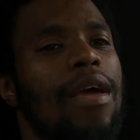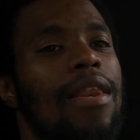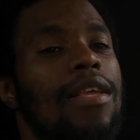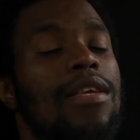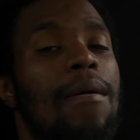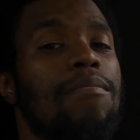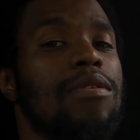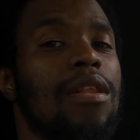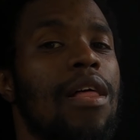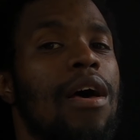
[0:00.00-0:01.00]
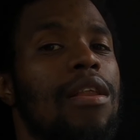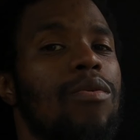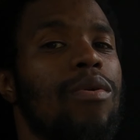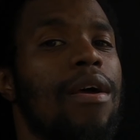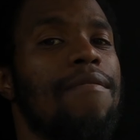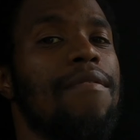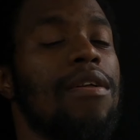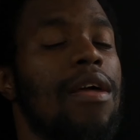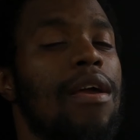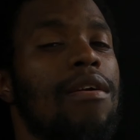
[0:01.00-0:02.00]
and this happens a lot, when I
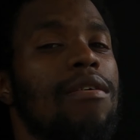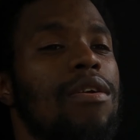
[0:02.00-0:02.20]
feel like,